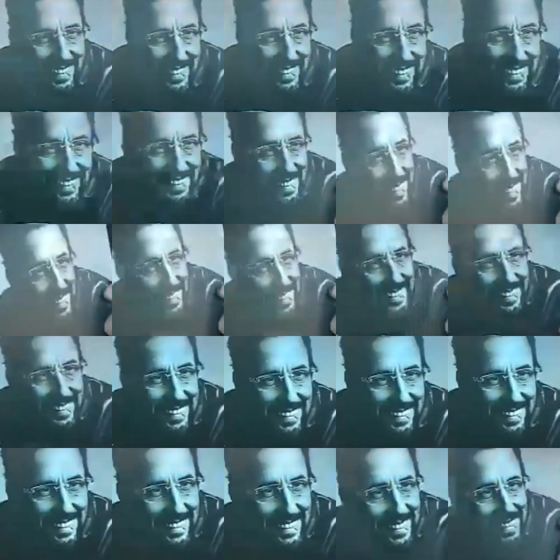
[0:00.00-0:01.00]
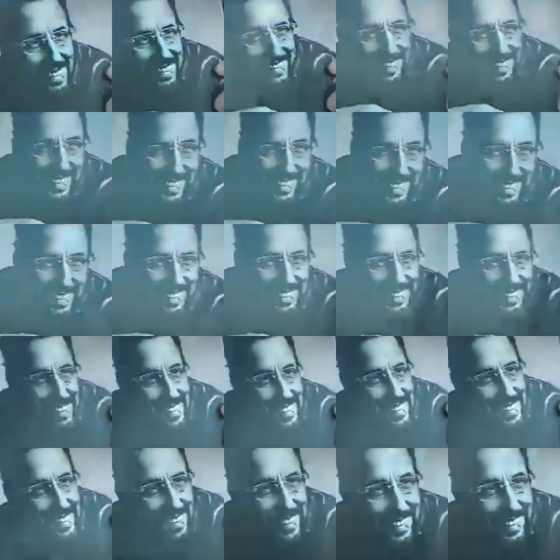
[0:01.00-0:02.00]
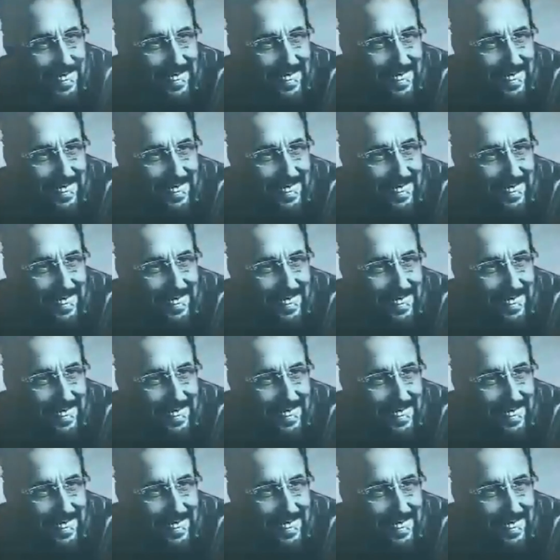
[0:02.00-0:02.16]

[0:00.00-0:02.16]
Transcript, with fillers: So I bought the Blu-ray